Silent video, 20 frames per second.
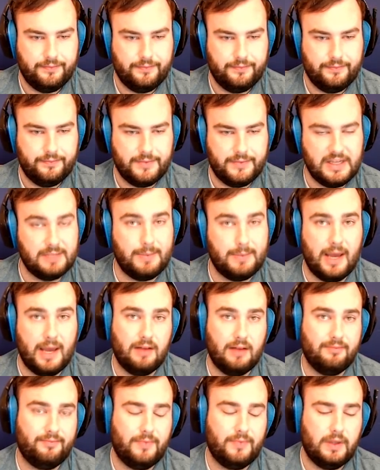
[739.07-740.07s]
He's bad.
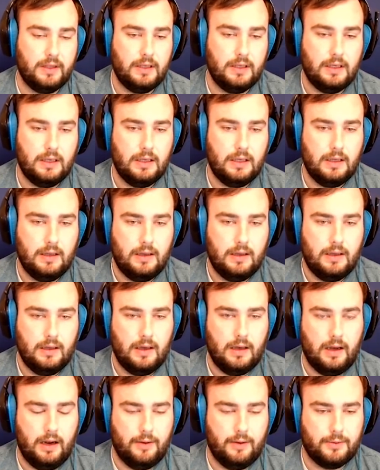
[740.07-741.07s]

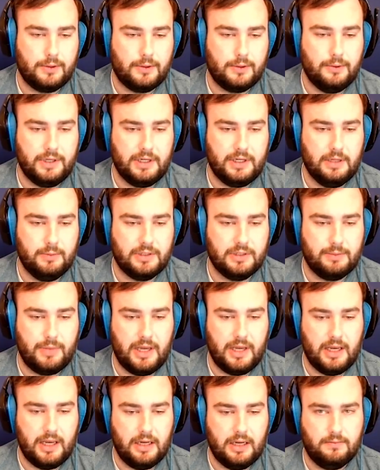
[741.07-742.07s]
Recruiting him is a
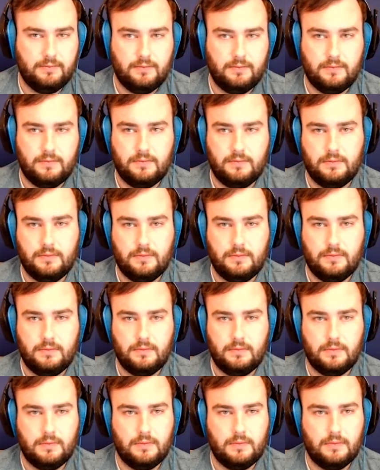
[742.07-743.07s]
pain.
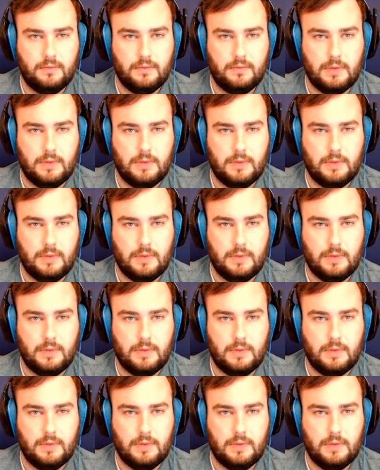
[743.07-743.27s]
Let